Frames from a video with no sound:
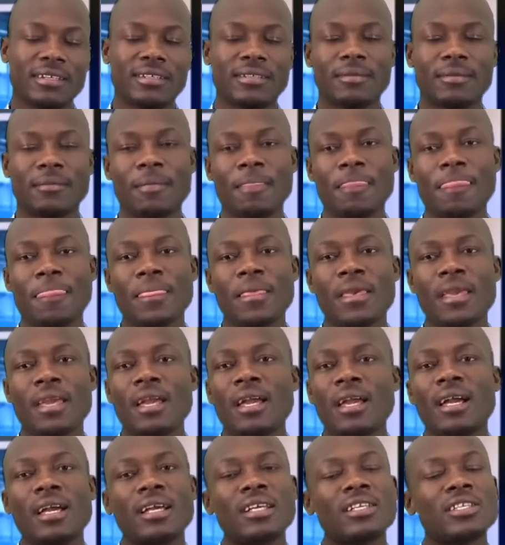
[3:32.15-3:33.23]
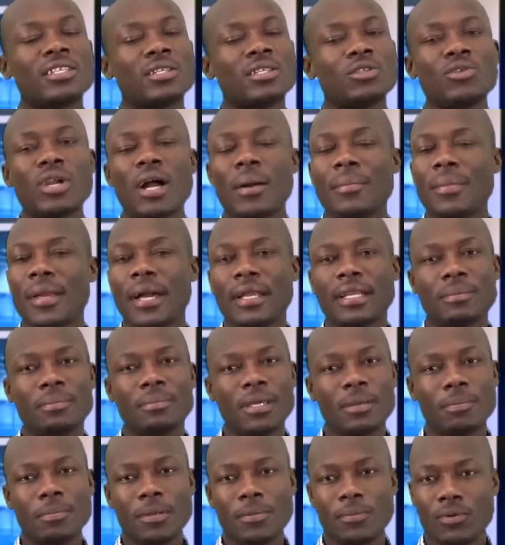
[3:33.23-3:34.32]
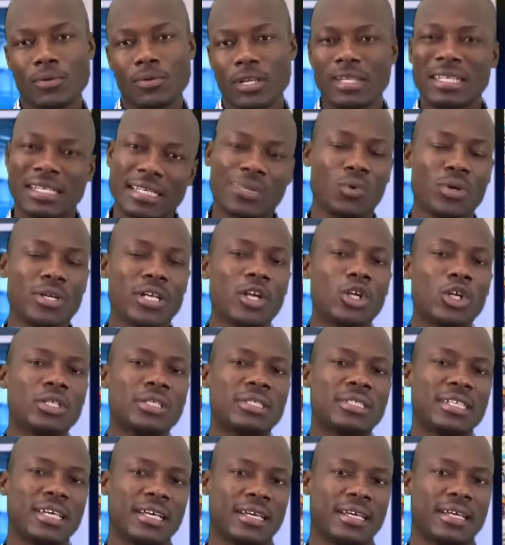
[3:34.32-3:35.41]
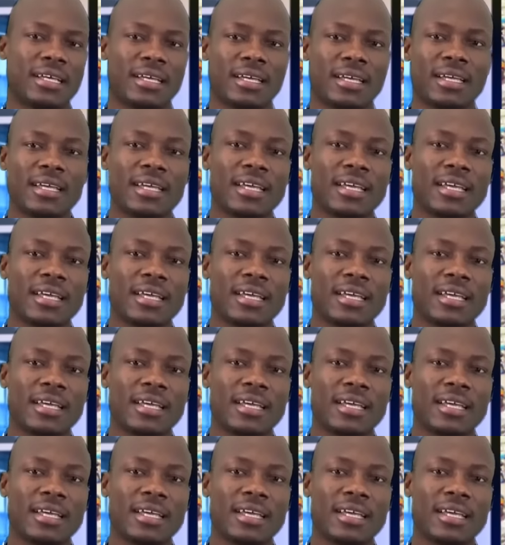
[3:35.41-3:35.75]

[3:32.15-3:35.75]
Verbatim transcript: Do you mean the big people them who they take